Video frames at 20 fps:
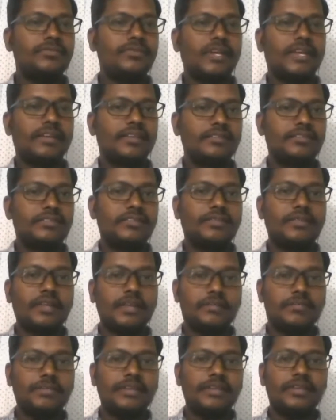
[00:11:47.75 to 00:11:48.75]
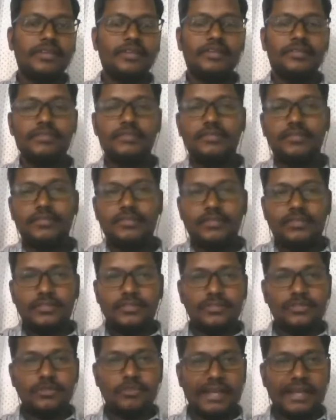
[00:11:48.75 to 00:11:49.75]
so I reserve and be
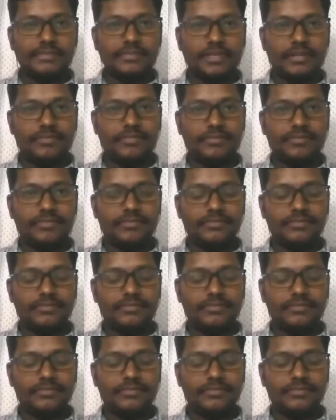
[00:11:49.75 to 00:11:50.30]
to myself.